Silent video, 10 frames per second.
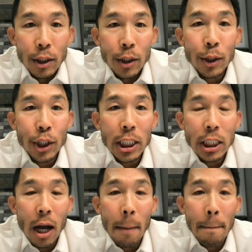So she
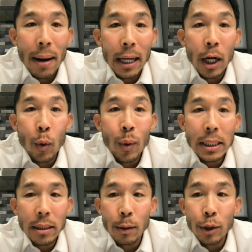stopped by a
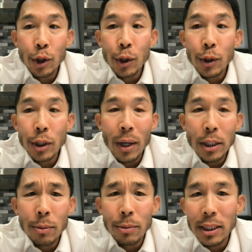Quiznos to use the
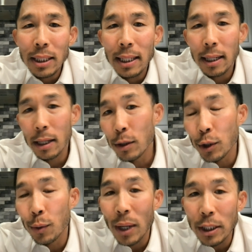restroom. She said, Can I
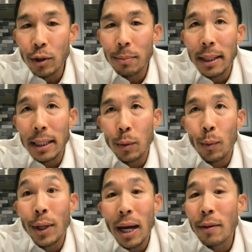use your restroom? And they
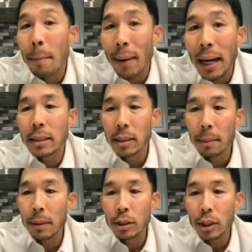said, Well, you have to buy
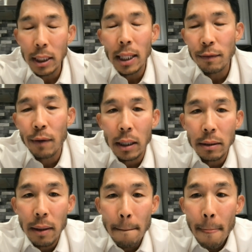something. She said, That's
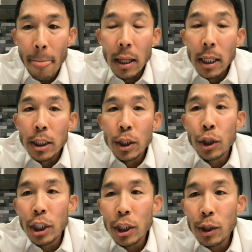fine.
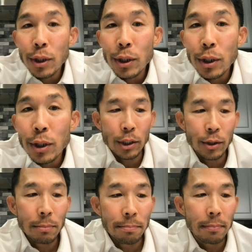So she used their
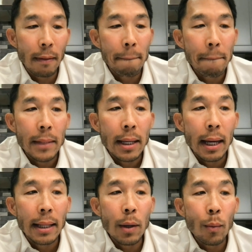restroom.
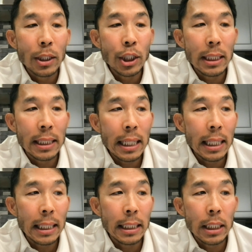And then what she
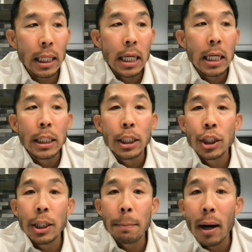did is
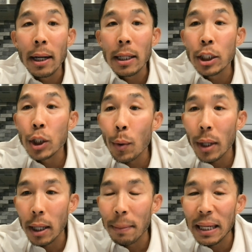she bought a
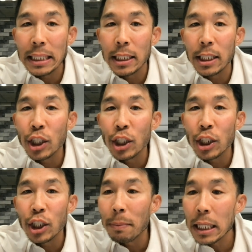soda because it's the
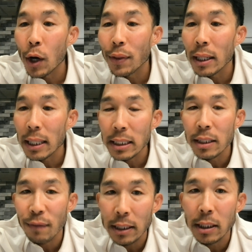cheapest thing on their
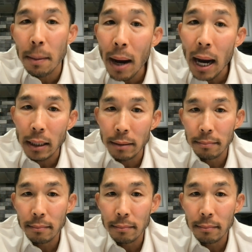list of things to buy.